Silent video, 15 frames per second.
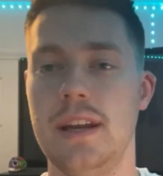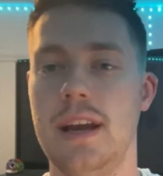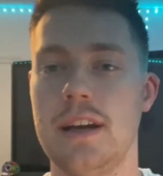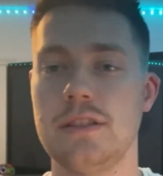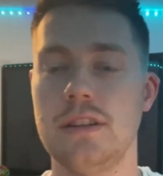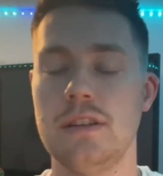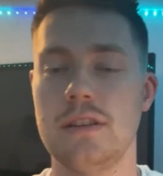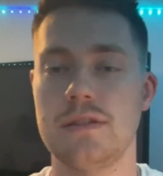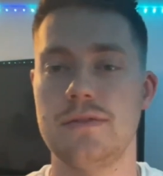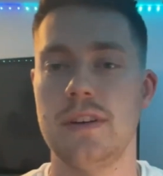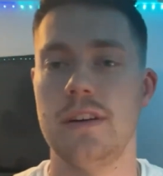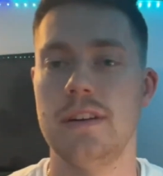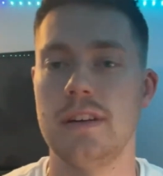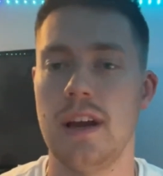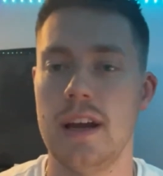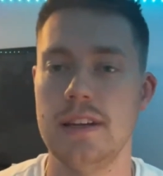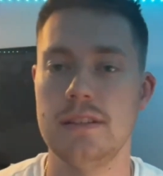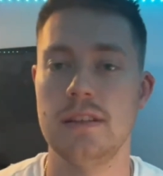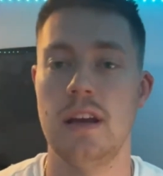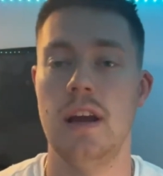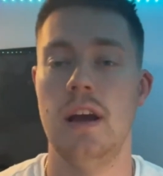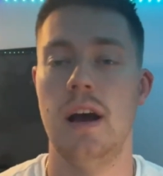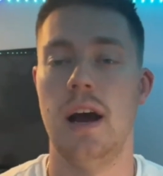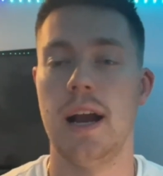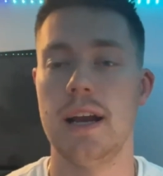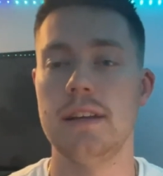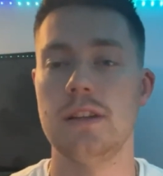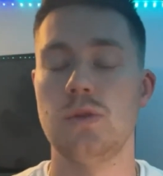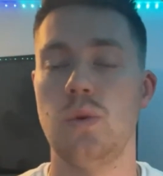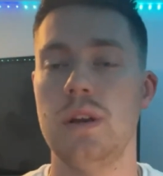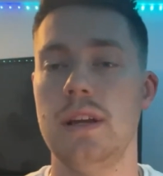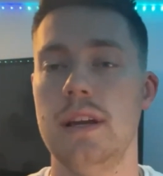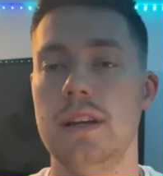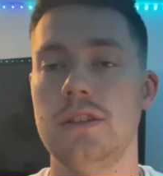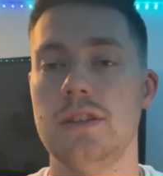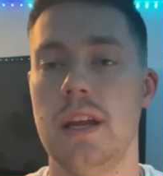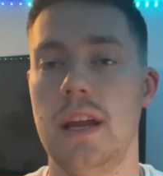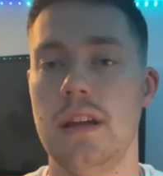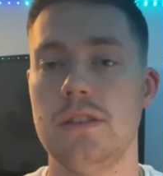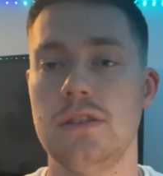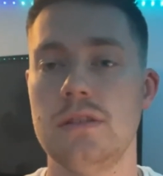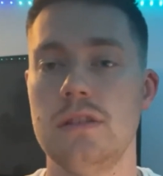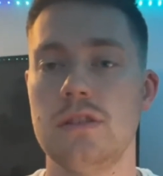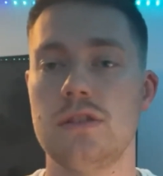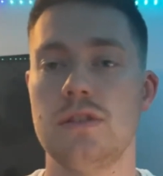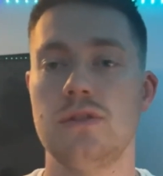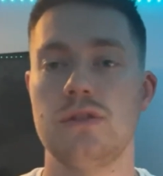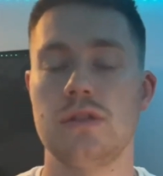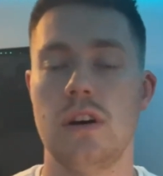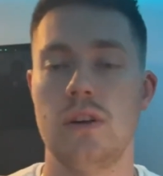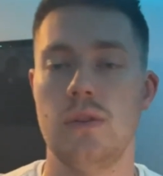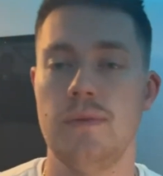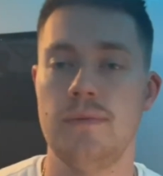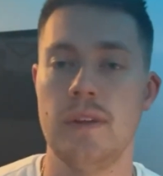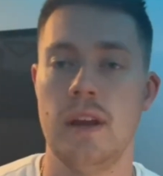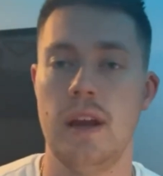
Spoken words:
actually looks very nice. I got the 20-inch, and it just looks so subtle.